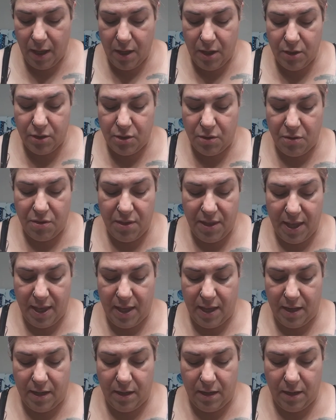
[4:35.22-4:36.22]
So
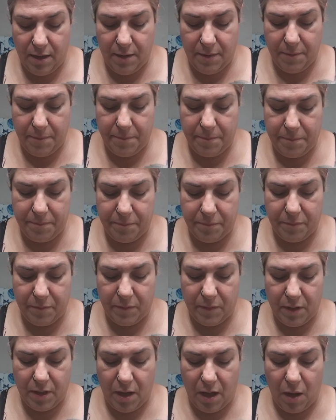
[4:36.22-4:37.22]
then
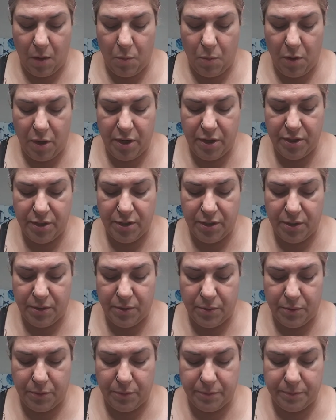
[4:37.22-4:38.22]
I want
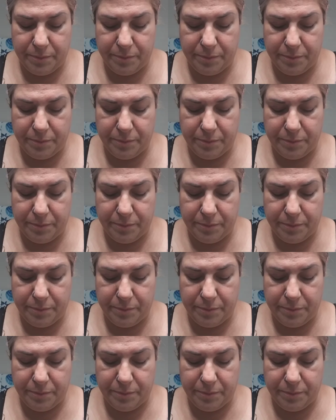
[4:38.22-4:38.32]
to